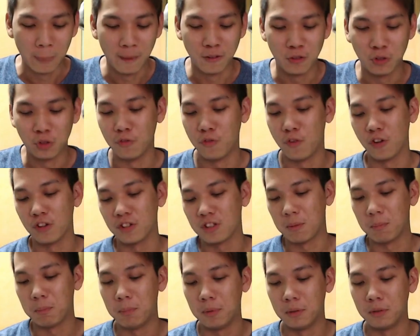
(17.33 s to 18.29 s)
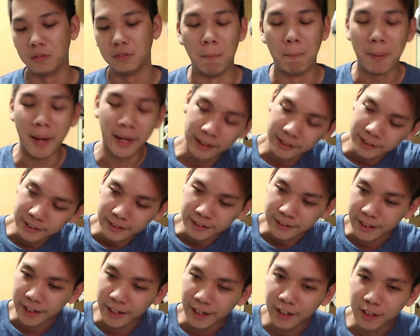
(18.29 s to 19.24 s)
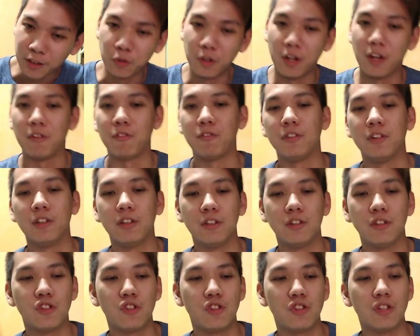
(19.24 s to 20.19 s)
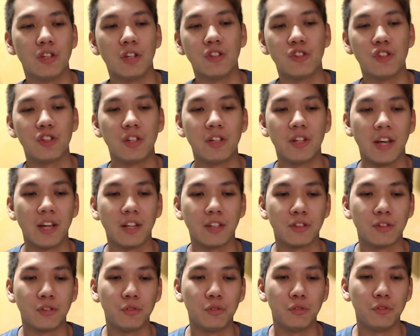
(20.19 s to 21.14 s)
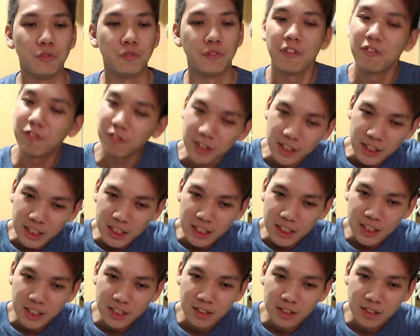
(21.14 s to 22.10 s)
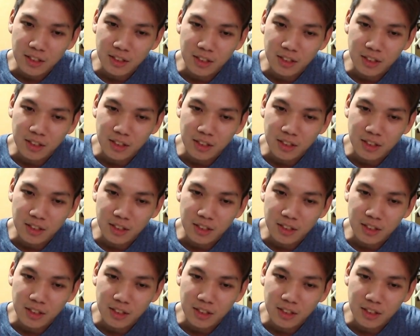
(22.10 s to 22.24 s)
So for example, back in the day, you have the GTX 250,